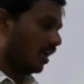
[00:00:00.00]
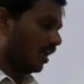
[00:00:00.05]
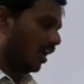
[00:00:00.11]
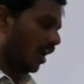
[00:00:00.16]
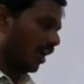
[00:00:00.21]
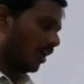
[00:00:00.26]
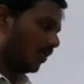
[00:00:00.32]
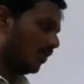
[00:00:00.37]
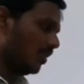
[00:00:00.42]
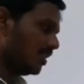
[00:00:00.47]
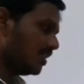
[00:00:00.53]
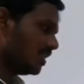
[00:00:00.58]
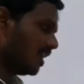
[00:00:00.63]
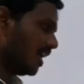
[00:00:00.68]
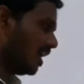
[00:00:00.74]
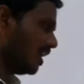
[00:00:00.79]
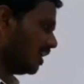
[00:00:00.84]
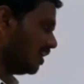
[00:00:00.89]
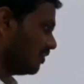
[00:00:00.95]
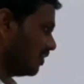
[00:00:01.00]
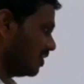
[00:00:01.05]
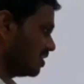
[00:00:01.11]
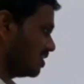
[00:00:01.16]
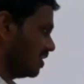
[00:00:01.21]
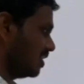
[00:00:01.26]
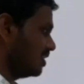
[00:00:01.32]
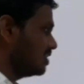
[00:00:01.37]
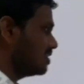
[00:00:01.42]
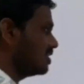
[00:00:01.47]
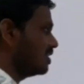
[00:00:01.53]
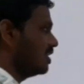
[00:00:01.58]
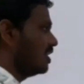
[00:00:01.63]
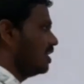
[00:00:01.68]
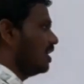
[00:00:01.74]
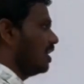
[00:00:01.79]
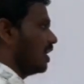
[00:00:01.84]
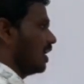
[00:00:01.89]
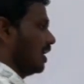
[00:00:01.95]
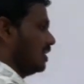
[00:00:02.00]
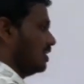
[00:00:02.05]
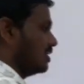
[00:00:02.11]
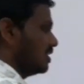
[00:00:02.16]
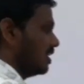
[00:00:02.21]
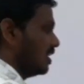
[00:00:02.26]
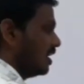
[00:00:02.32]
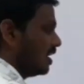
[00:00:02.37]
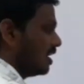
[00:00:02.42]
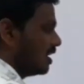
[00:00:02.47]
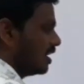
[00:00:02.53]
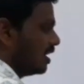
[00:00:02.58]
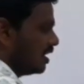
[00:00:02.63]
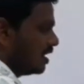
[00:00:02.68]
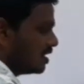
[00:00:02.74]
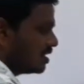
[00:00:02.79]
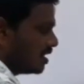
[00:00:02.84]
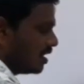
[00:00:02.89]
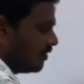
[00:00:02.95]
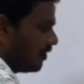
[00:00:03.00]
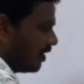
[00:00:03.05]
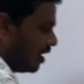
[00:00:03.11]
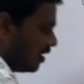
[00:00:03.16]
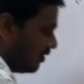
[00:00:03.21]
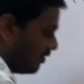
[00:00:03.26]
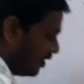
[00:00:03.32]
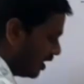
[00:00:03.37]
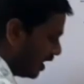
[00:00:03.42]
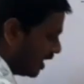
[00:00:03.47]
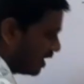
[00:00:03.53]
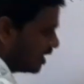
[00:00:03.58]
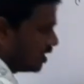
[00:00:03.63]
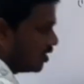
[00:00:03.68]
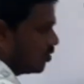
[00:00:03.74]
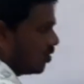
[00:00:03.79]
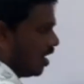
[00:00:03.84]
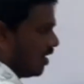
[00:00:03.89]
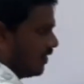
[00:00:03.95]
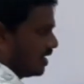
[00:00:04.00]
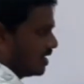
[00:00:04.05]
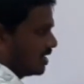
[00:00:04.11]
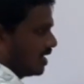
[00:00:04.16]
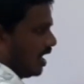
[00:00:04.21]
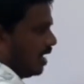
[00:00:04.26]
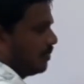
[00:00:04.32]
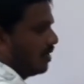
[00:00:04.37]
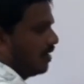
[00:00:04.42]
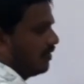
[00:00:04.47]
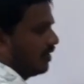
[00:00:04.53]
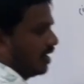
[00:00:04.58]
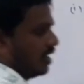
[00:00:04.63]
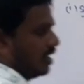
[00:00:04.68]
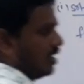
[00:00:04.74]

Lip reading: Not only CR equations, right? Here it is, if you take the u of x comma y,